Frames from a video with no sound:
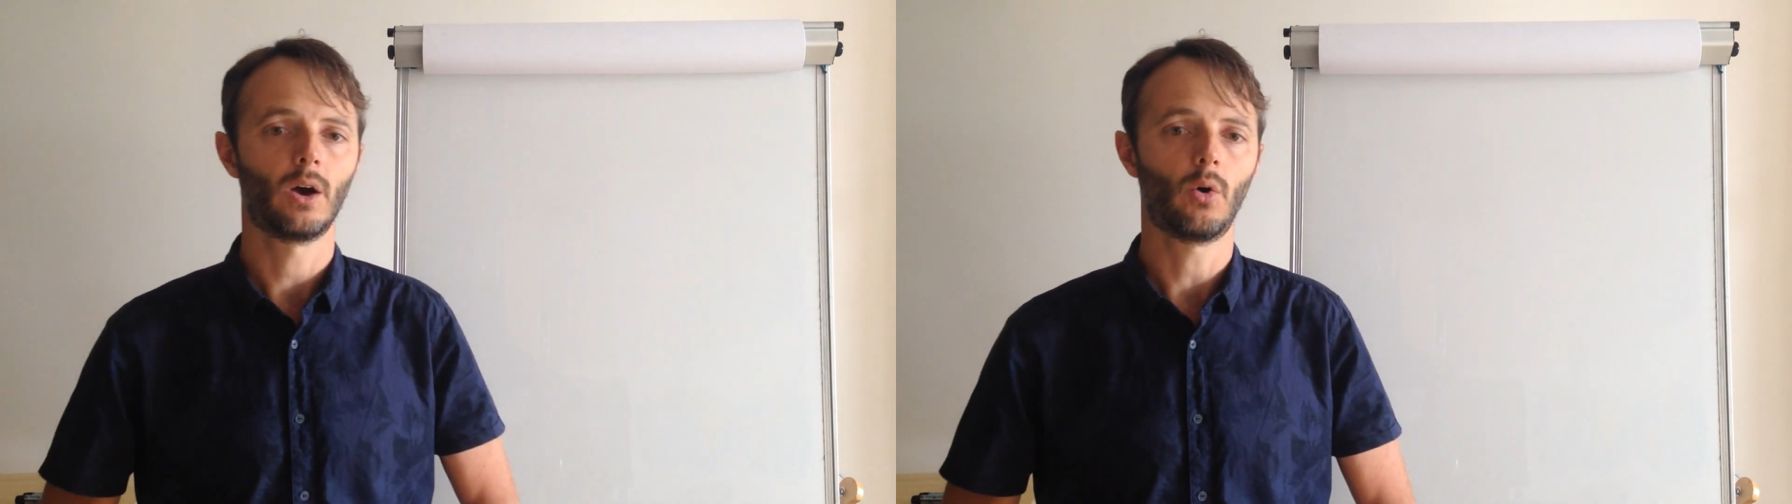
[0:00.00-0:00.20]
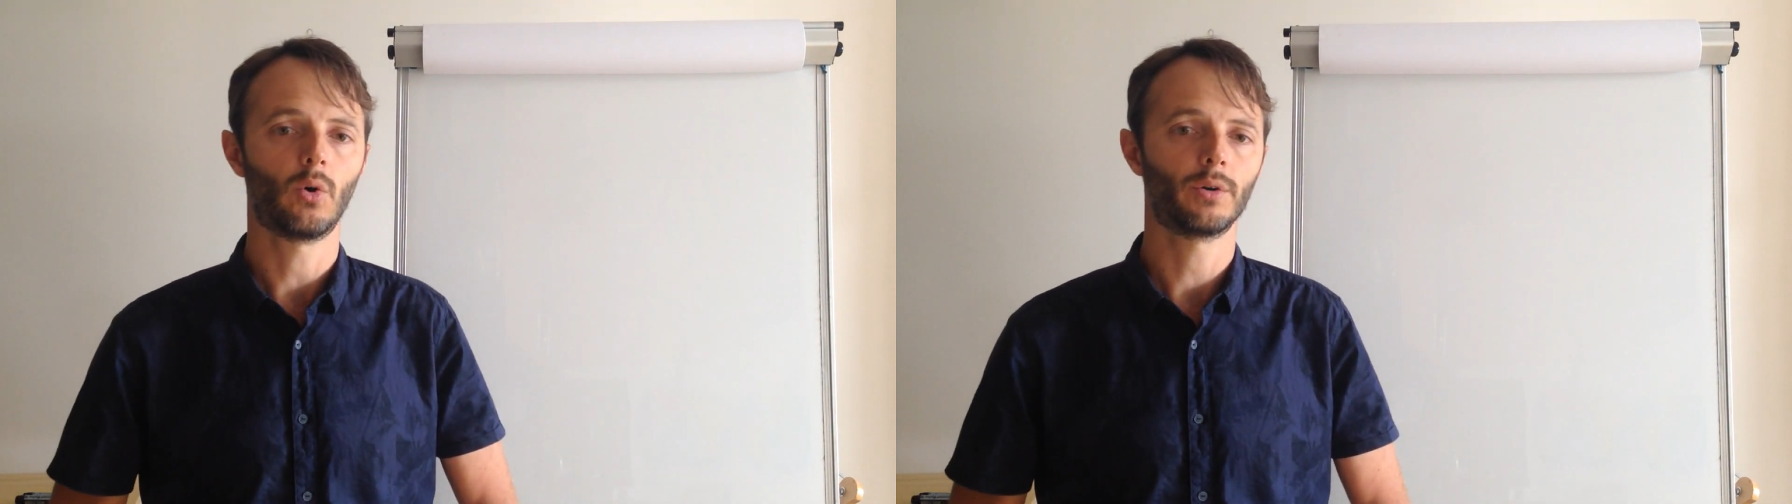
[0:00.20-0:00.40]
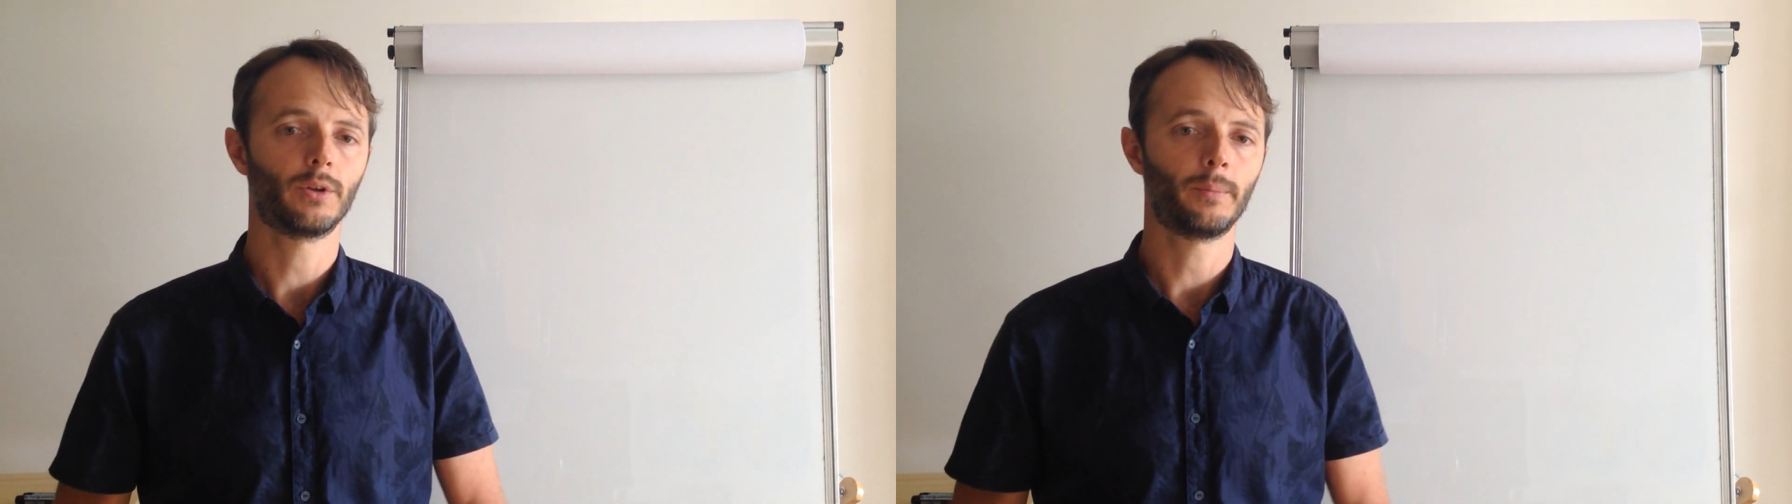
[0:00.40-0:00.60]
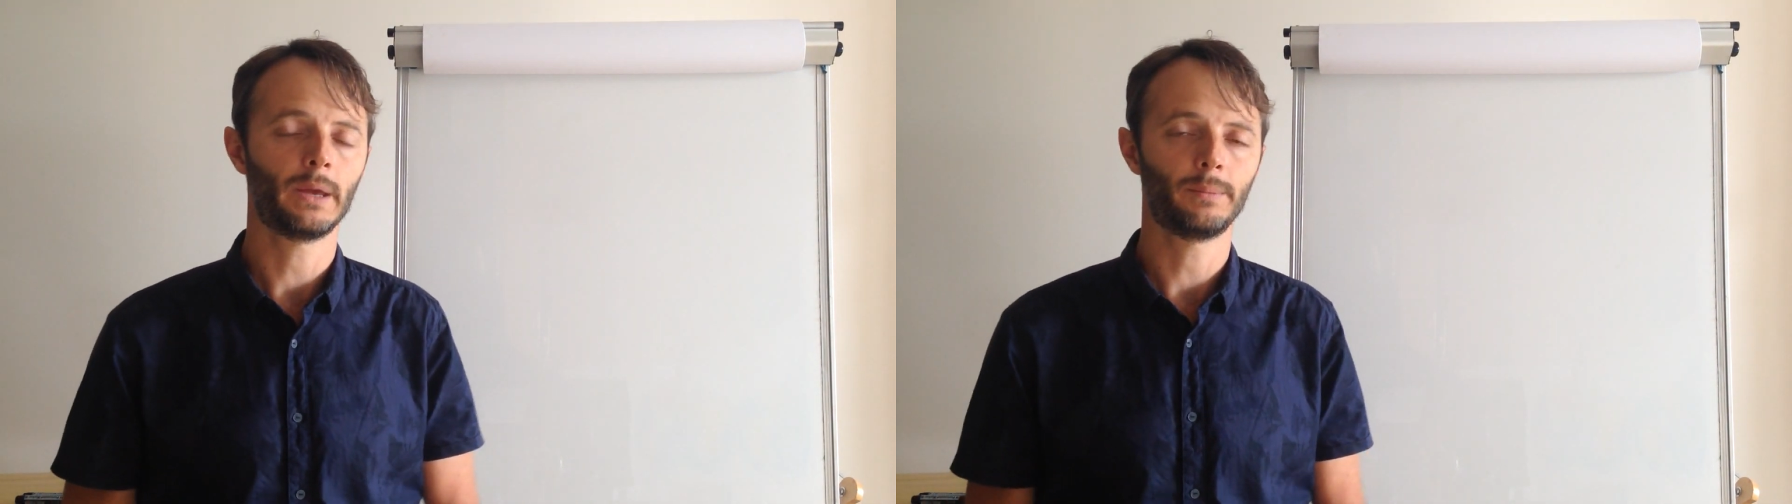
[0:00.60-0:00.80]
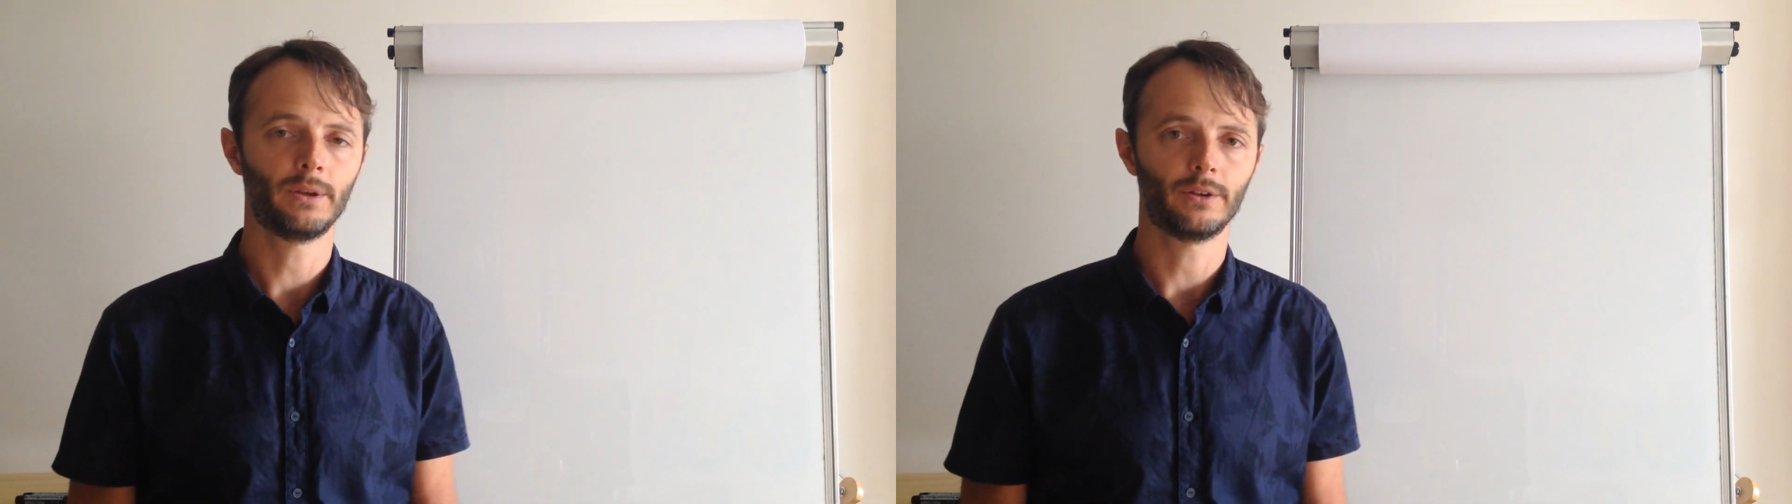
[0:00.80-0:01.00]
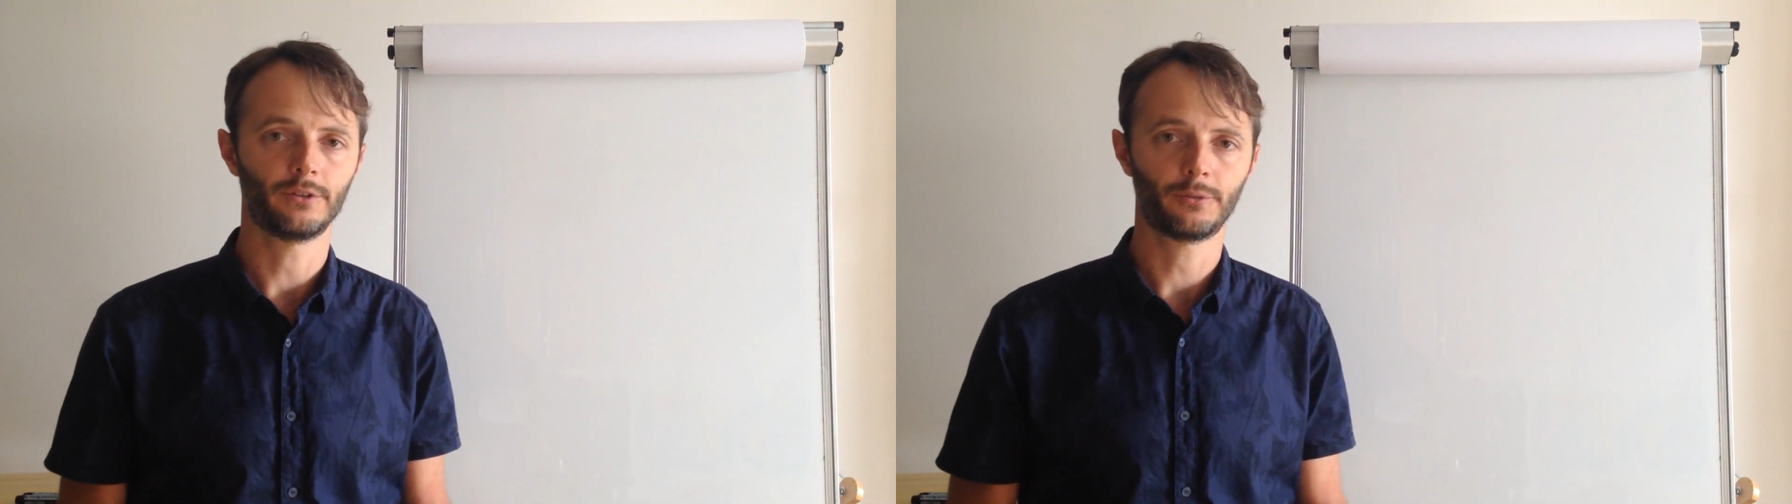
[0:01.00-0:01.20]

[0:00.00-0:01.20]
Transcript: Or there may be